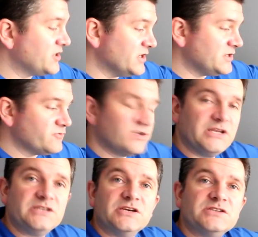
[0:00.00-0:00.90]
good. It
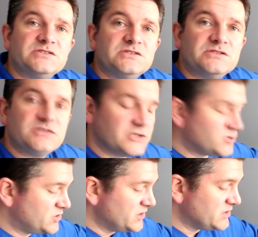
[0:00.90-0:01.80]
really does
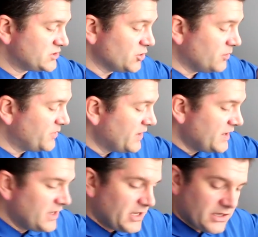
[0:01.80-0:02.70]
the job.
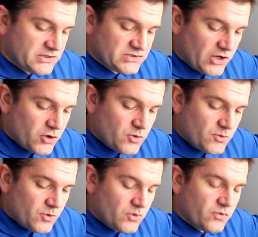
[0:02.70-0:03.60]
So
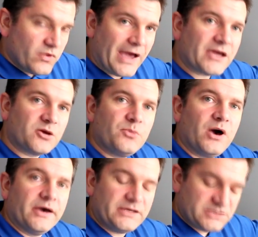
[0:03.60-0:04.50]
that
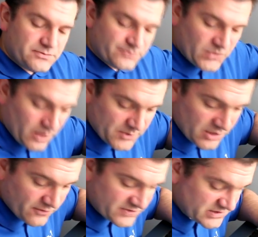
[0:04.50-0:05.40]
combined, I mean,
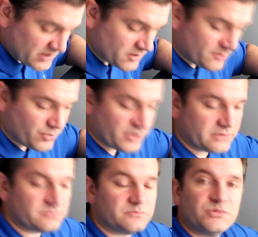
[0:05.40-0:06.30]
obviously you can
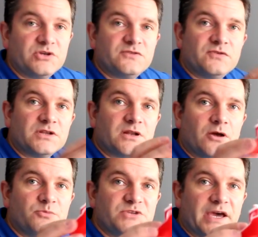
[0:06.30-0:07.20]
print beautiful little
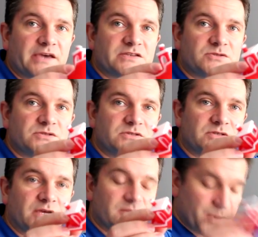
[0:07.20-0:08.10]
objects
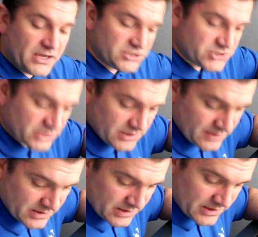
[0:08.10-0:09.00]
like the Benchy
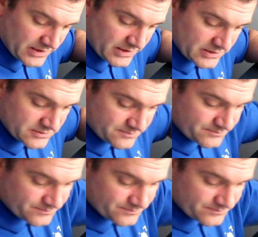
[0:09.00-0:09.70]
and